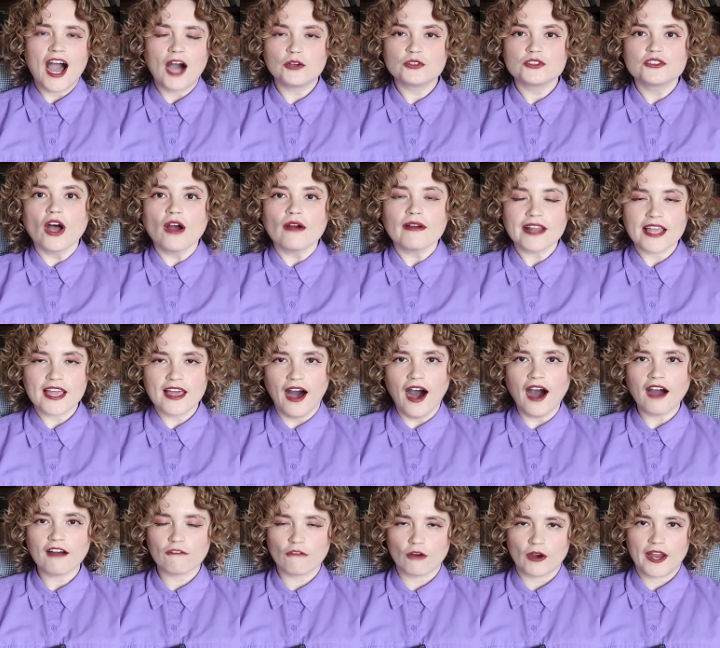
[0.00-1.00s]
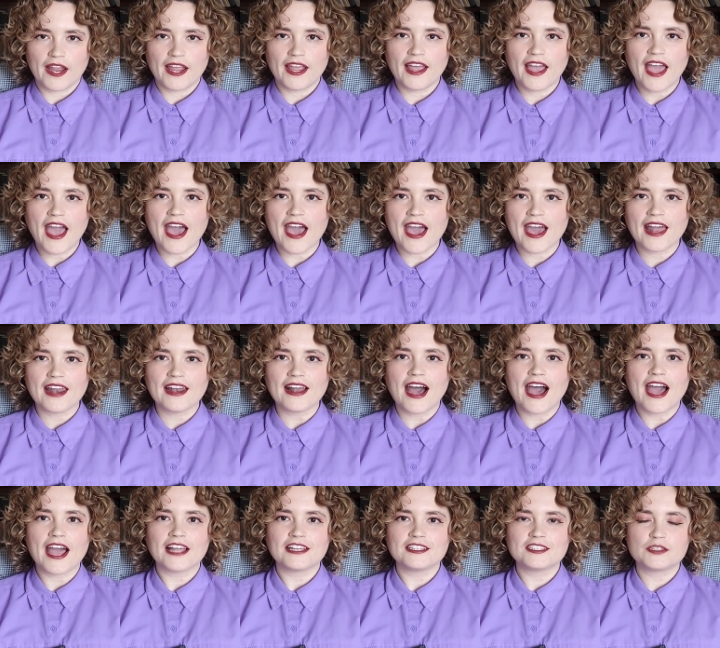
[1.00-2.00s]
I was already hungry, and
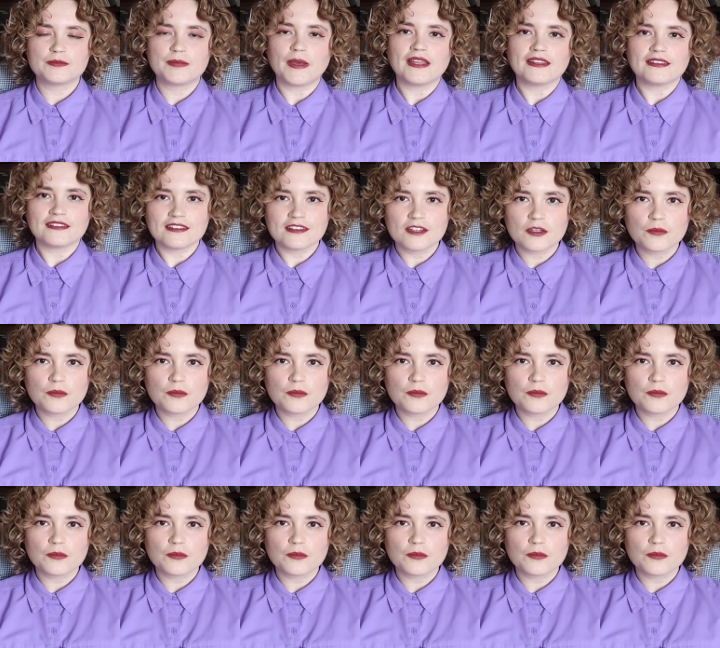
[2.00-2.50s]
I'd spent